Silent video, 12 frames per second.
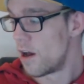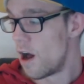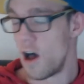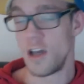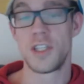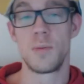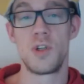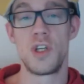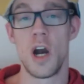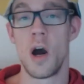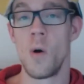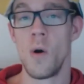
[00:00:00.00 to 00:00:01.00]
Awesome
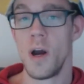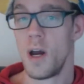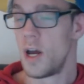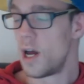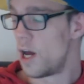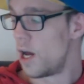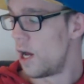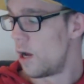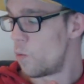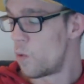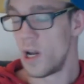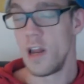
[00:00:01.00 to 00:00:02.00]
show,
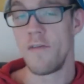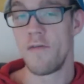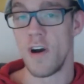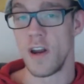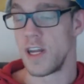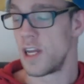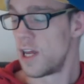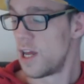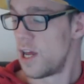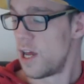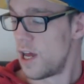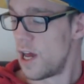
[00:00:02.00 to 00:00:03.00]
really funny,
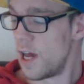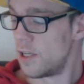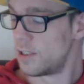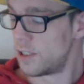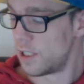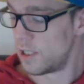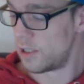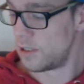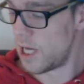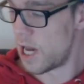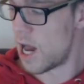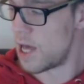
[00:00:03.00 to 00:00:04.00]
and
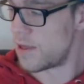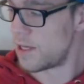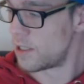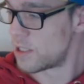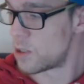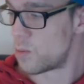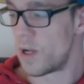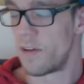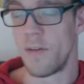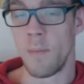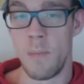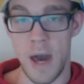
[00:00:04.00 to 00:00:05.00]
yeah, I think this is one of
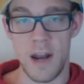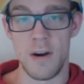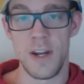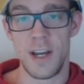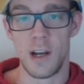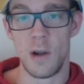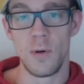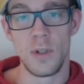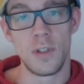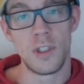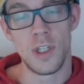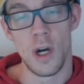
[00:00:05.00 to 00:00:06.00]
the better
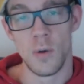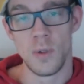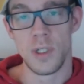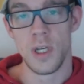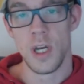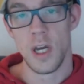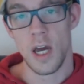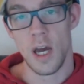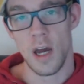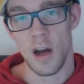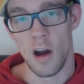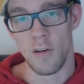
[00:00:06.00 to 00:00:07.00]
Nickelodeon shows
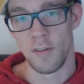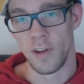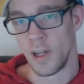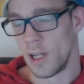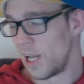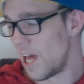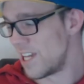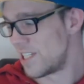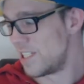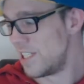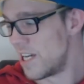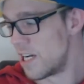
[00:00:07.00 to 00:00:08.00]
of the
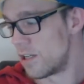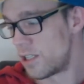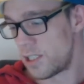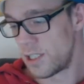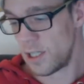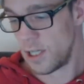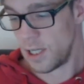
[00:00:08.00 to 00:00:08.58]
last years.